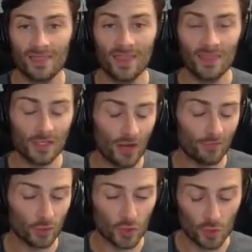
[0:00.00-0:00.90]
Then they
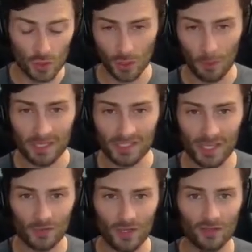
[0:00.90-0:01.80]
travel to Columbia,
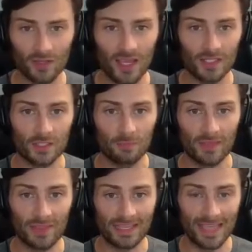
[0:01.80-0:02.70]
South Carolina to
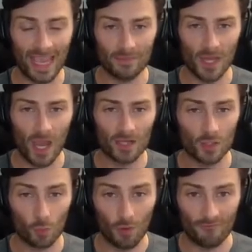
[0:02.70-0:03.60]
play the
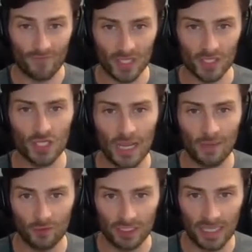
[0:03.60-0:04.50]
Gamecocks. Revenge
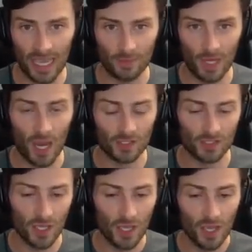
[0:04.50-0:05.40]
game for the
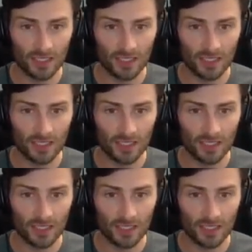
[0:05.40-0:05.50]
Gamecocks.